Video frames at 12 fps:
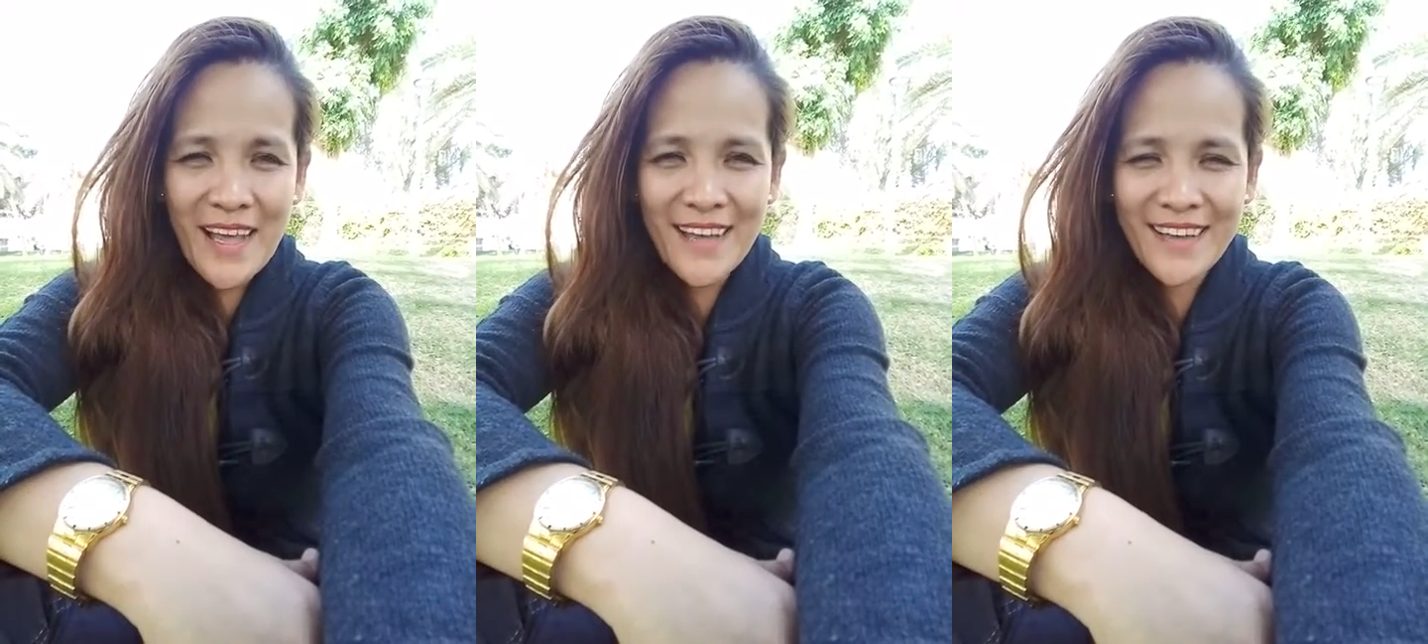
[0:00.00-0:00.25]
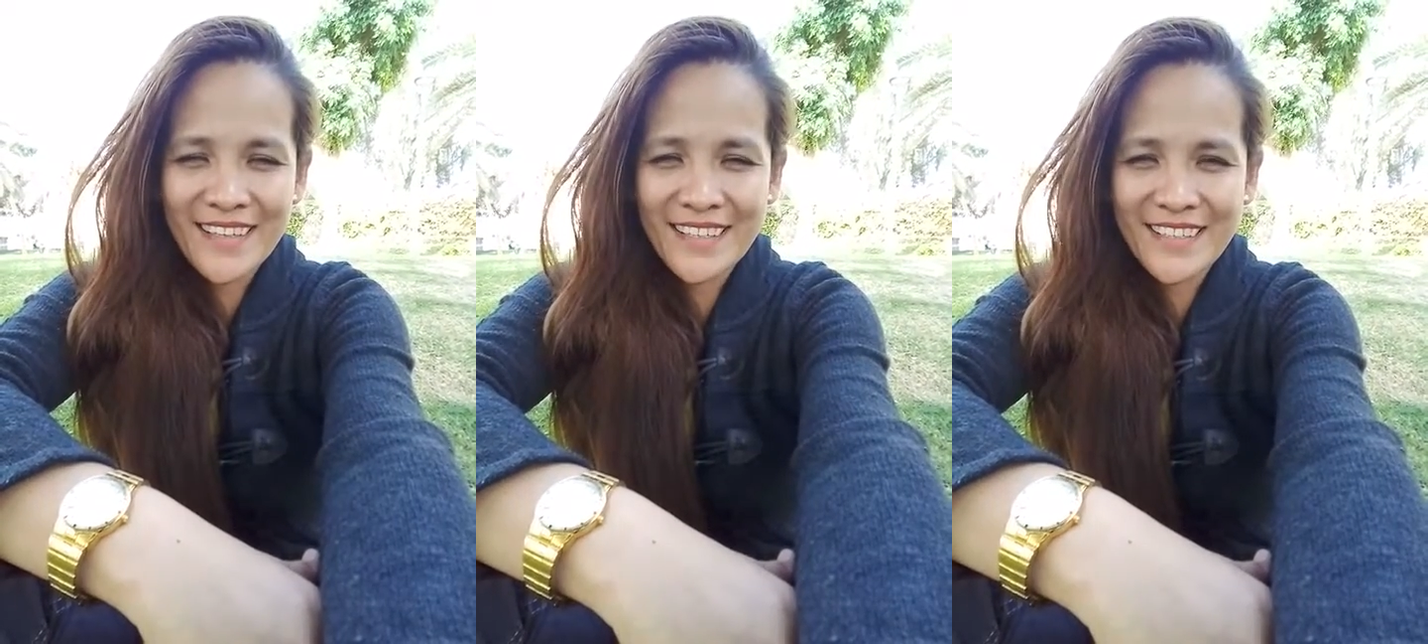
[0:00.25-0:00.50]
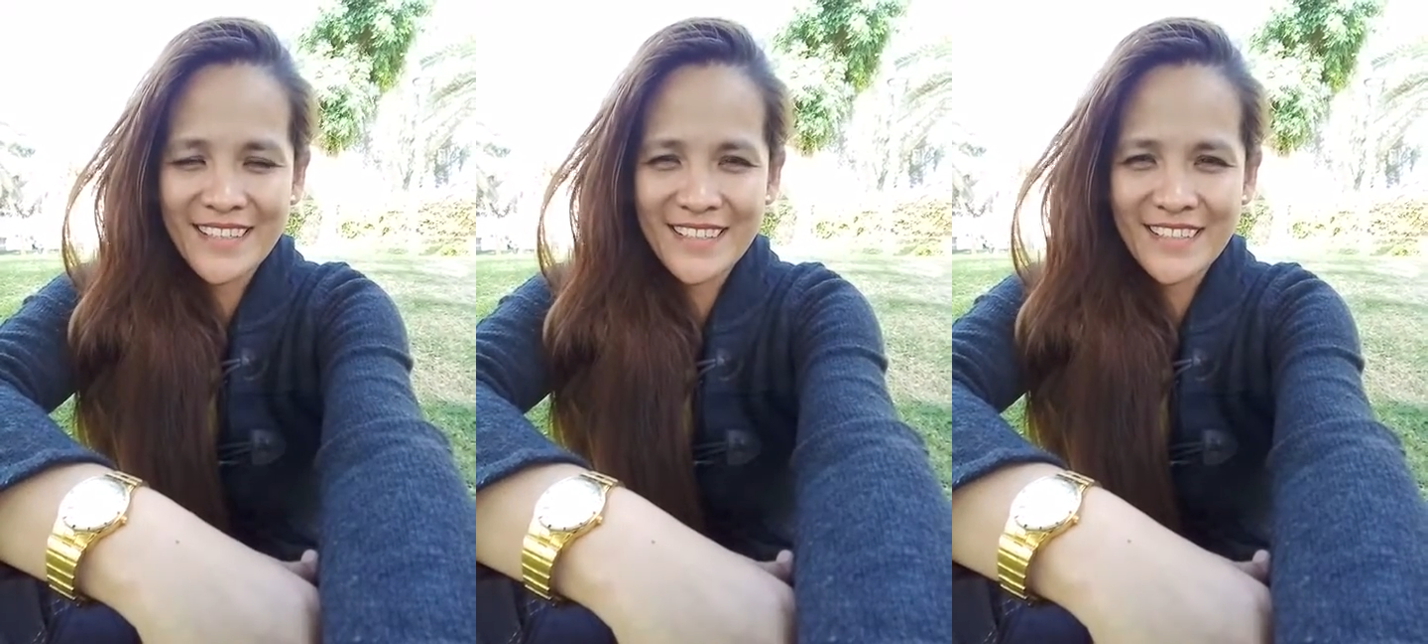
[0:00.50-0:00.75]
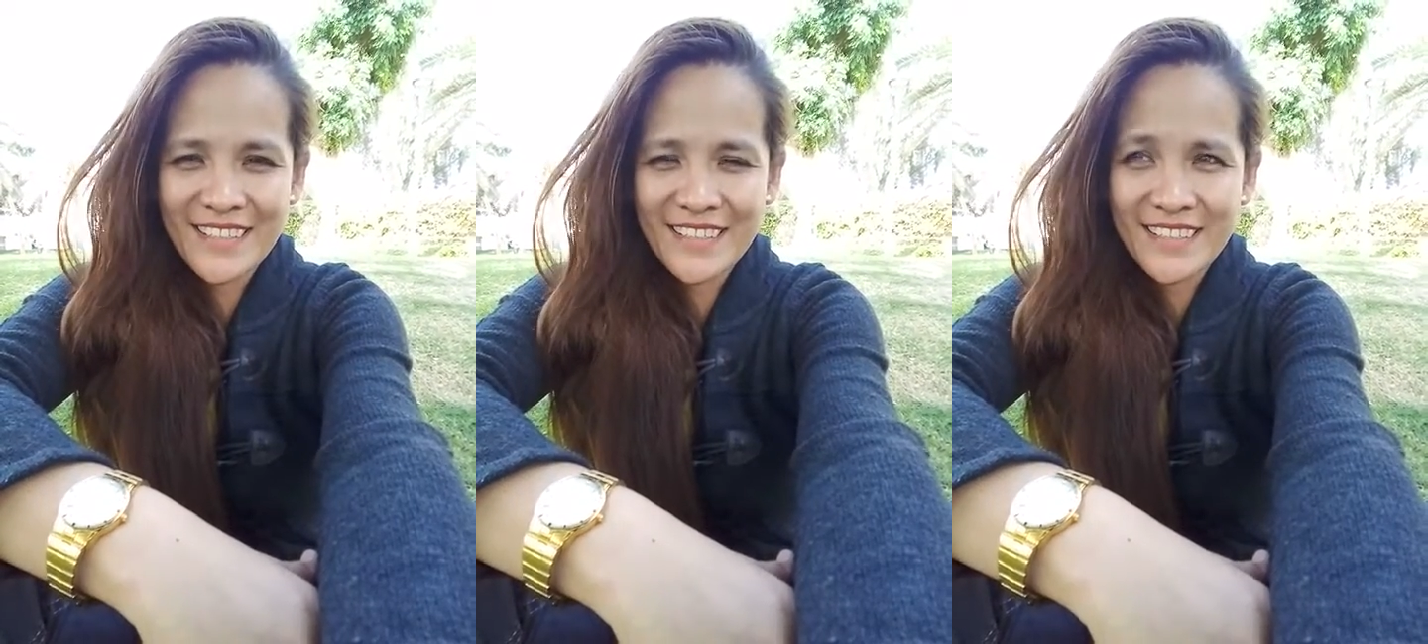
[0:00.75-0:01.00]

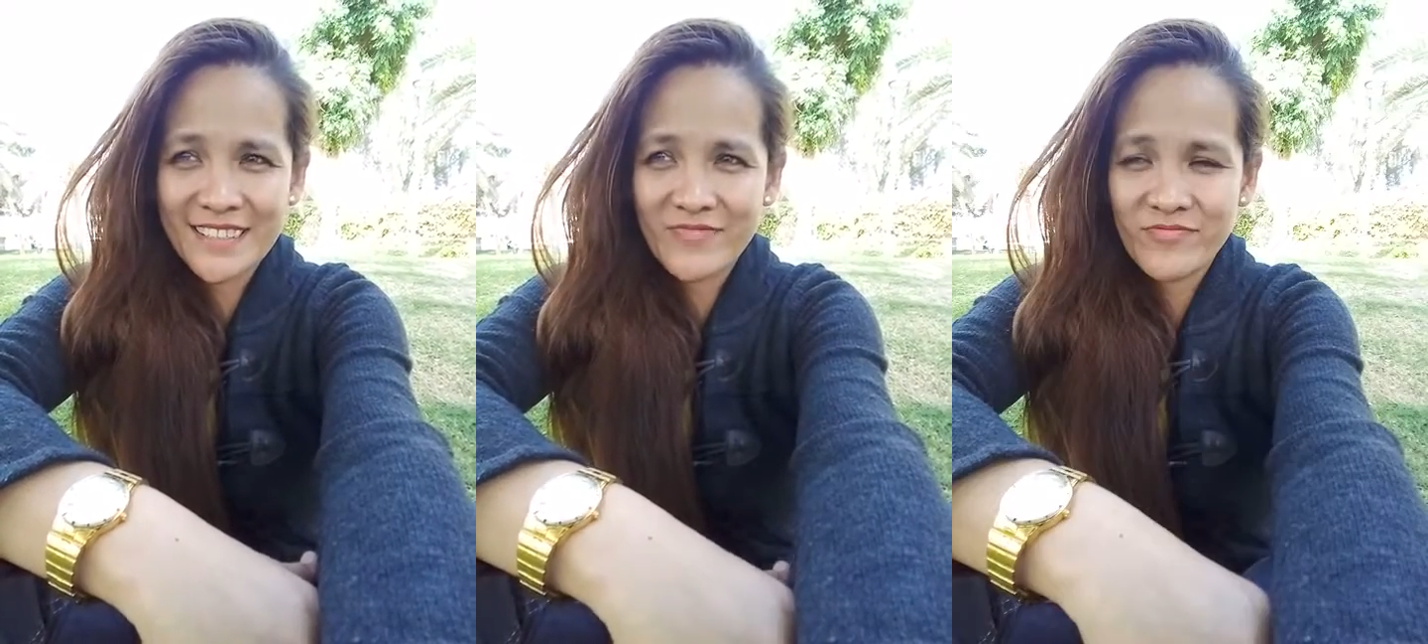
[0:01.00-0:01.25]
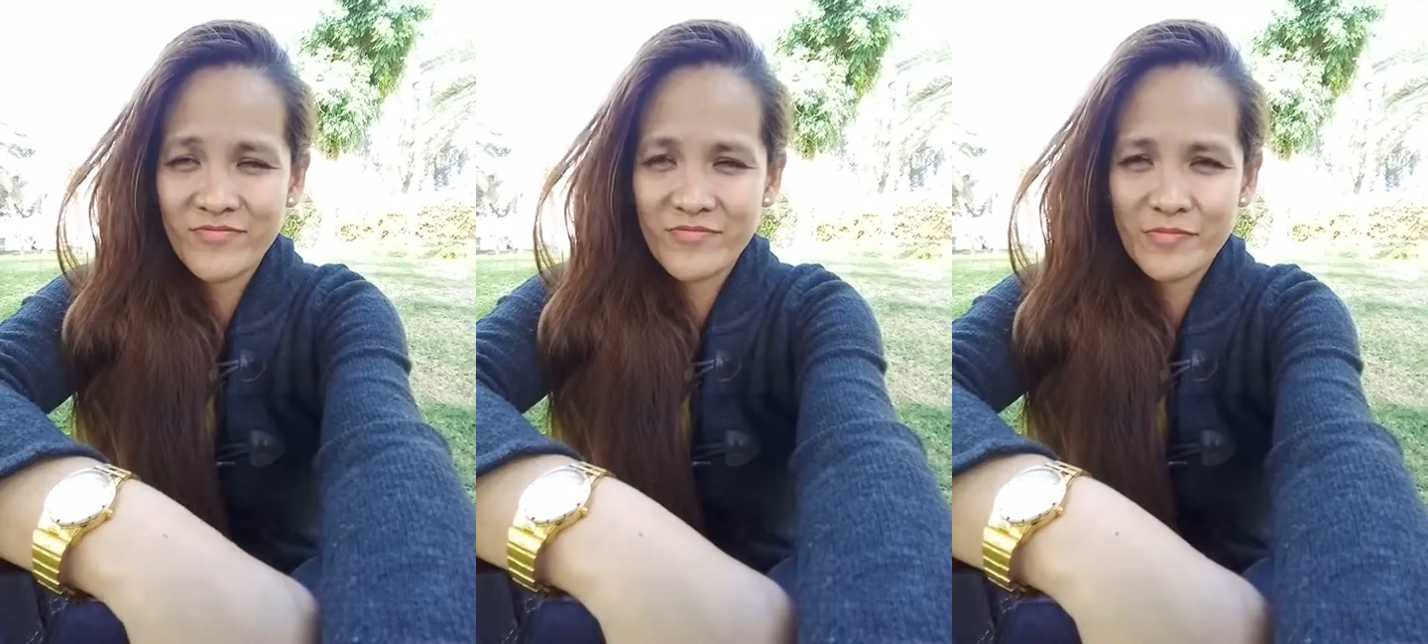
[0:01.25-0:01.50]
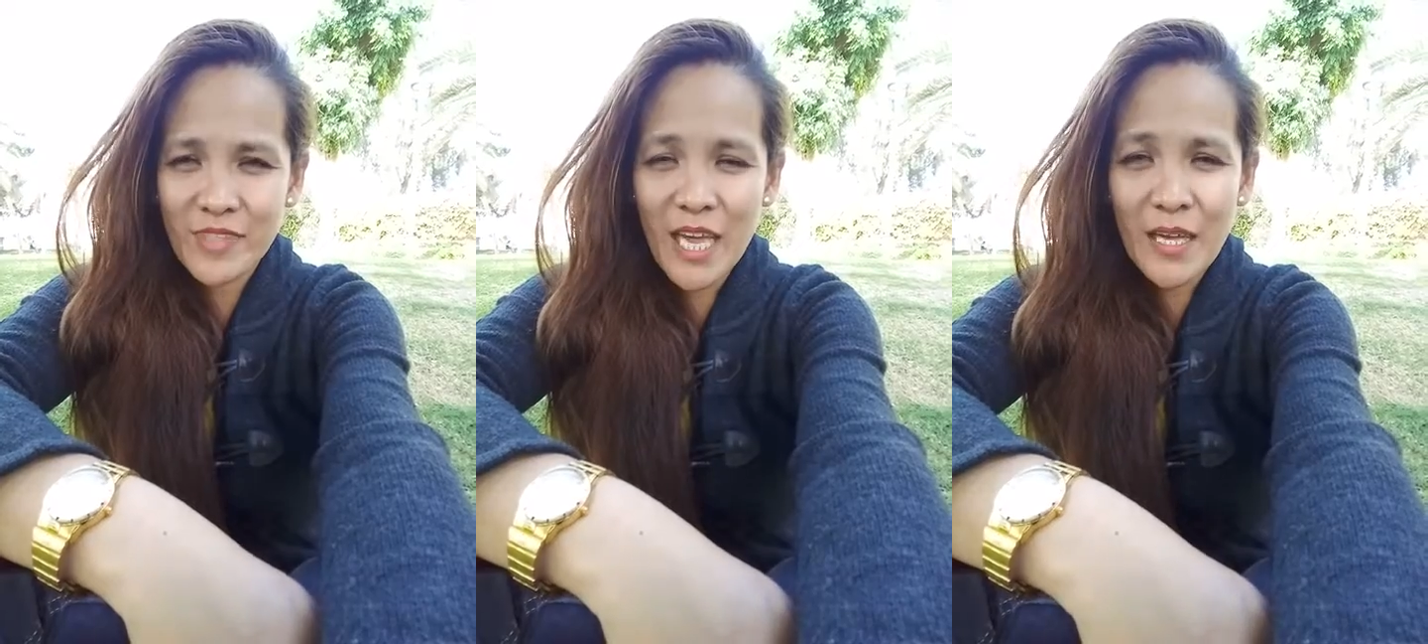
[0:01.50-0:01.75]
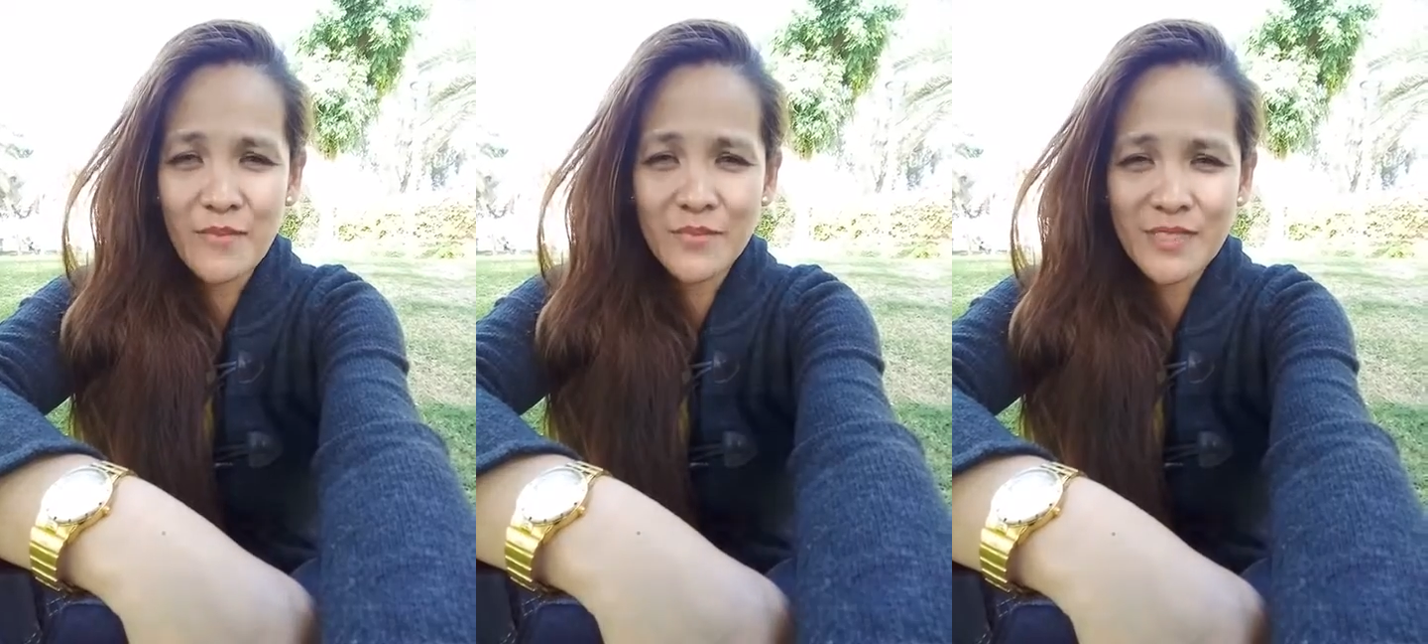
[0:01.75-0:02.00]
Uh,
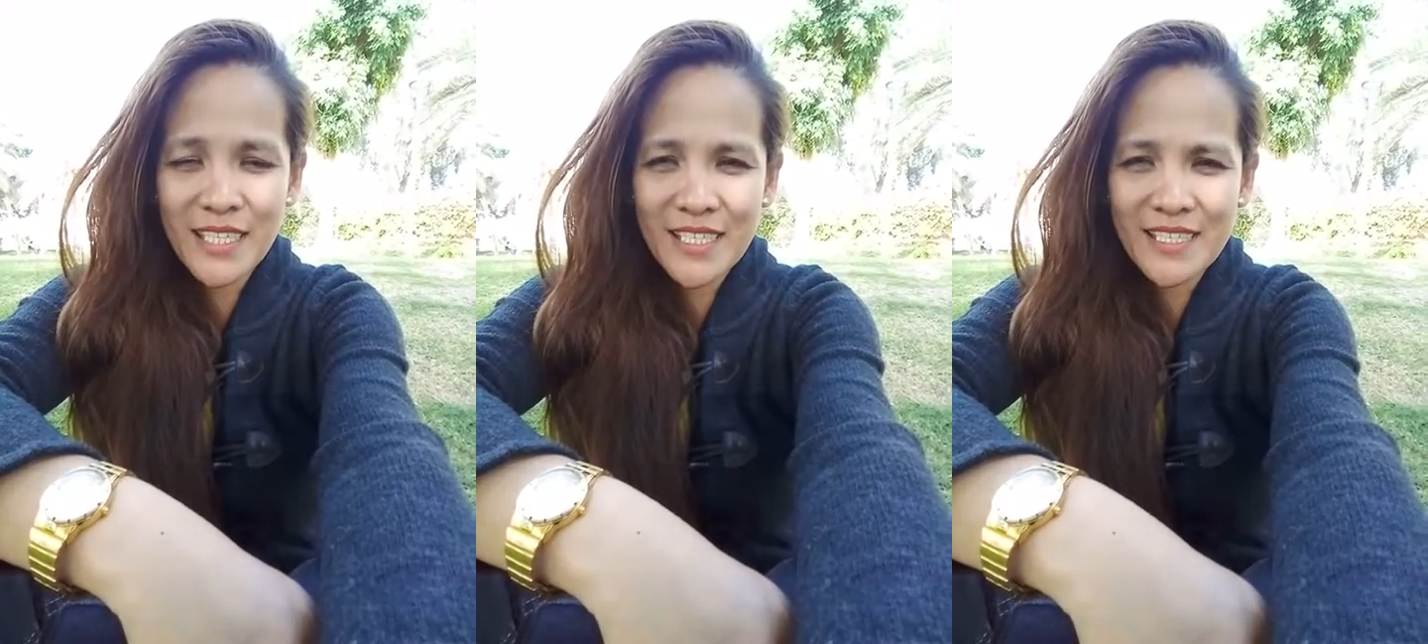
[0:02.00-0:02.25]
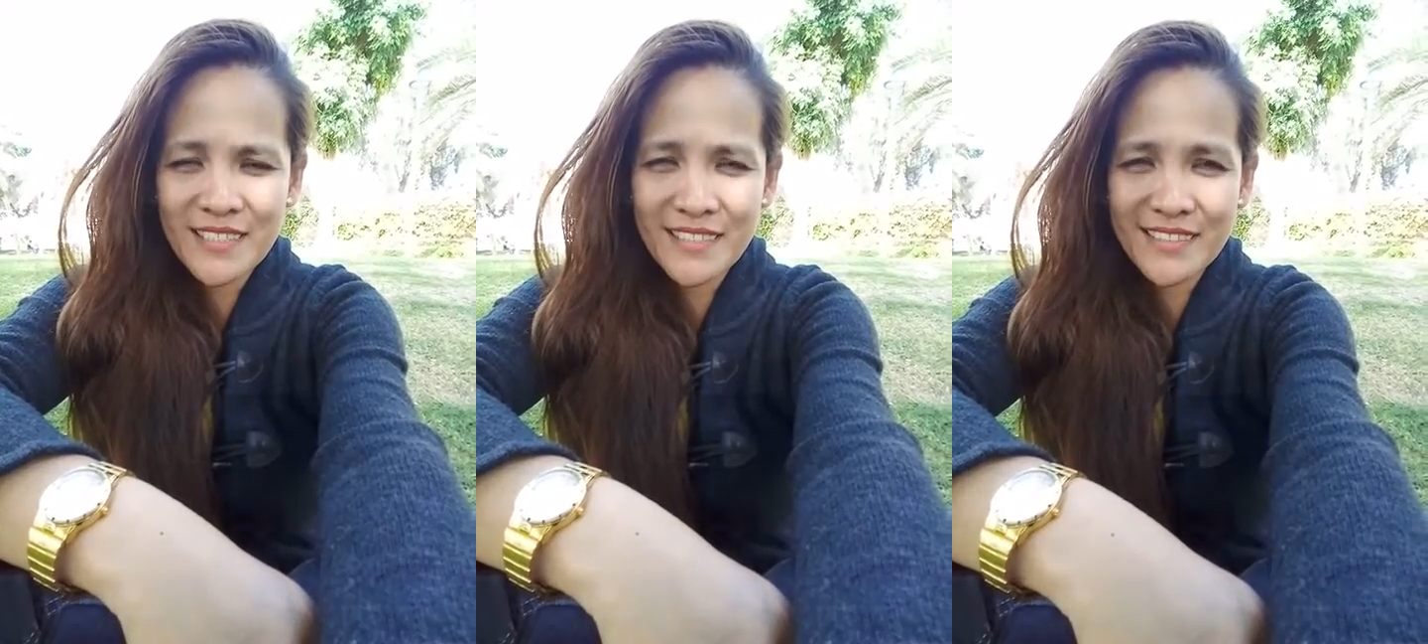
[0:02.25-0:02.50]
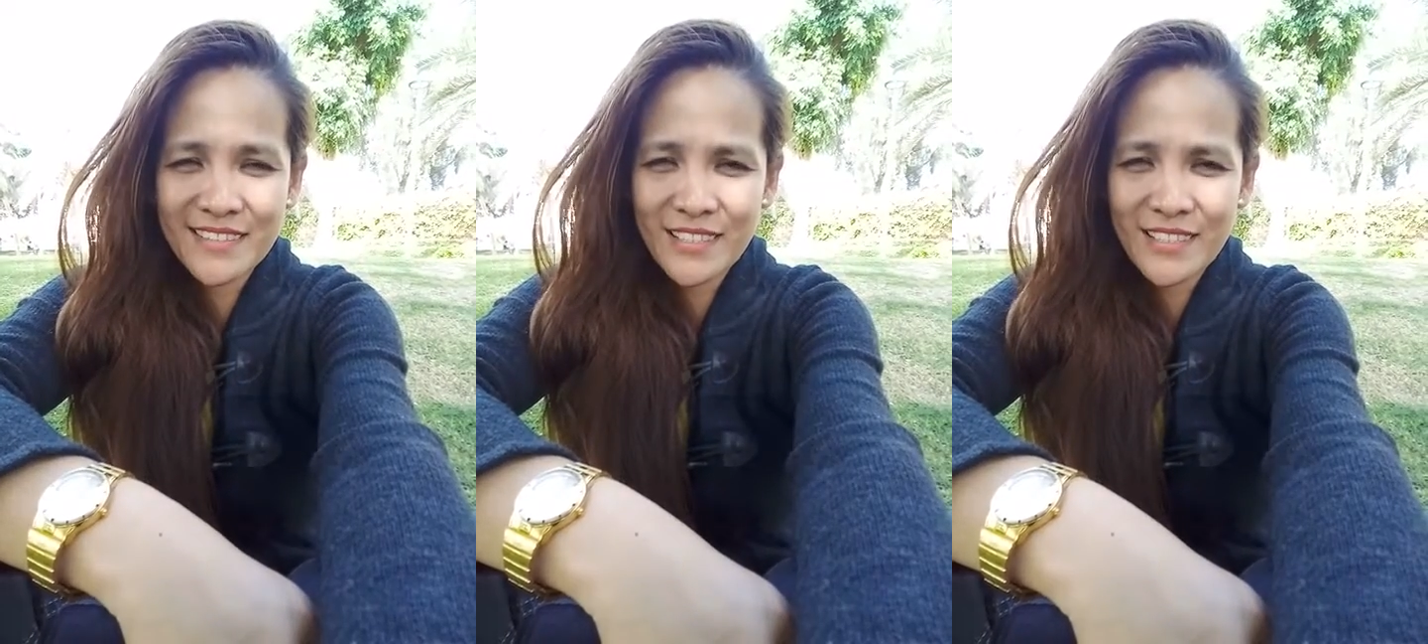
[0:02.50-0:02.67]
I'm just